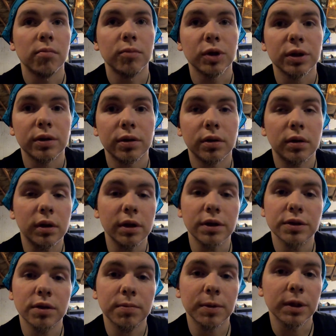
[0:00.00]
But
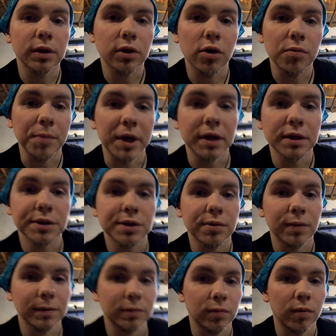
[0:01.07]
these are pretty low maintenance. You
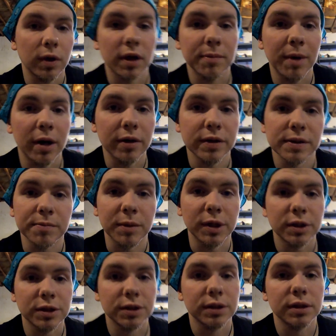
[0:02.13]
don't have to worry about it as
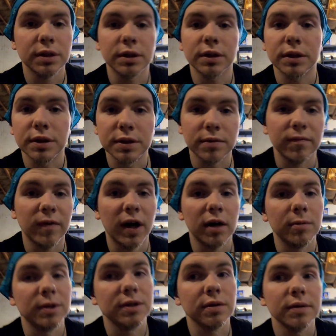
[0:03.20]
much in these
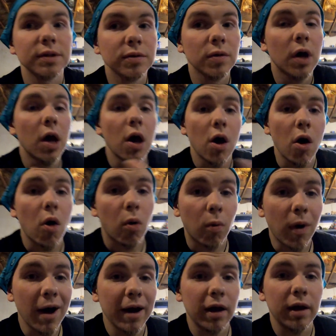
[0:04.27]
environments. So it's
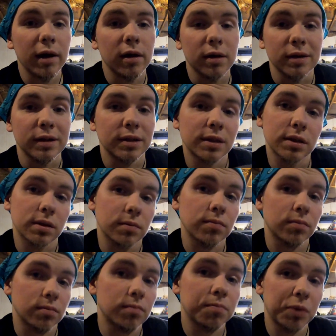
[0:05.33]
why it's
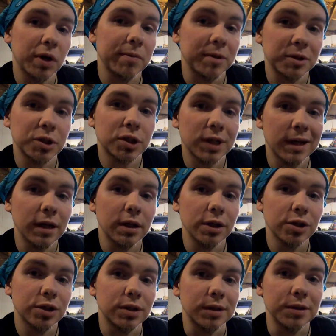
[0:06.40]
pretty much
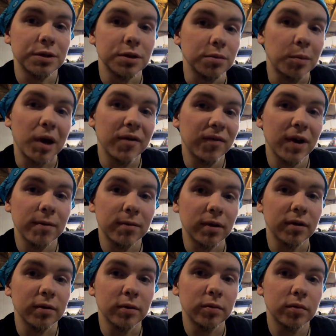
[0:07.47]
changed into my
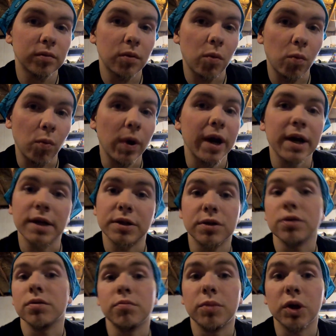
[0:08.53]
favorite way
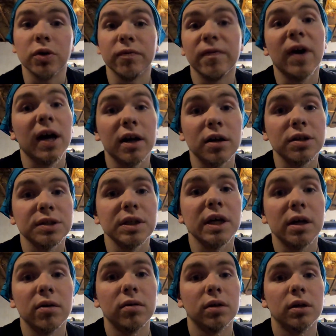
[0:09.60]
to build fires
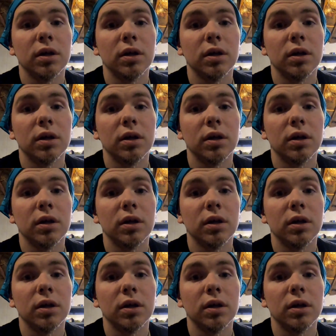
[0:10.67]
now.